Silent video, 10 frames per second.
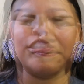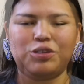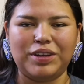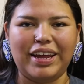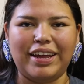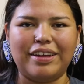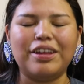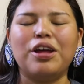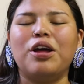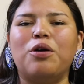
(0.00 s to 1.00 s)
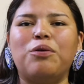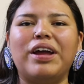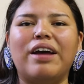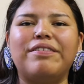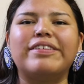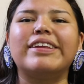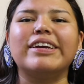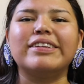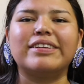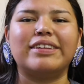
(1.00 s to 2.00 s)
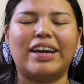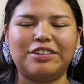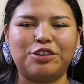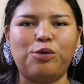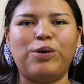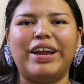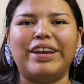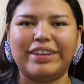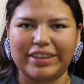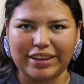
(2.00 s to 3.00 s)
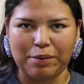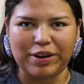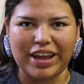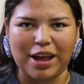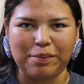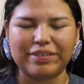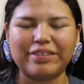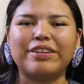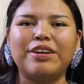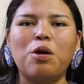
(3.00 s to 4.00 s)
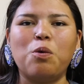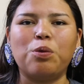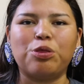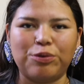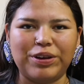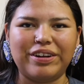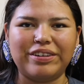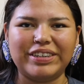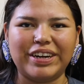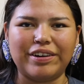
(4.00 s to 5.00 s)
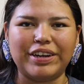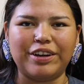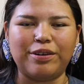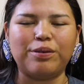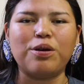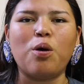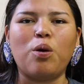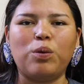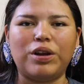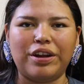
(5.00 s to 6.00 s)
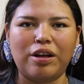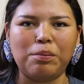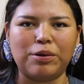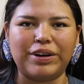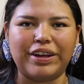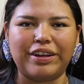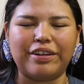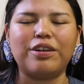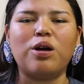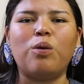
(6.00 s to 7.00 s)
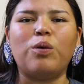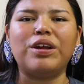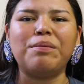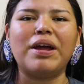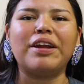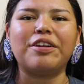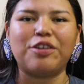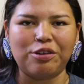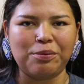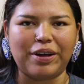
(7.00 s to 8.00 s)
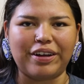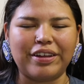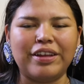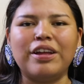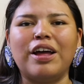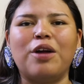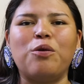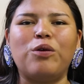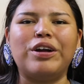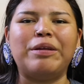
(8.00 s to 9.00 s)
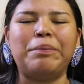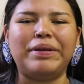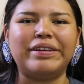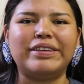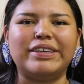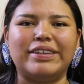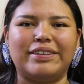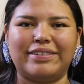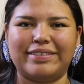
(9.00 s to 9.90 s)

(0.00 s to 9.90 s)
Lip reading: Today, we have 6 national-wide summer camps, 3 in Ontario, 1 in Alberta, 1 in Manitoba, and 1 in BC.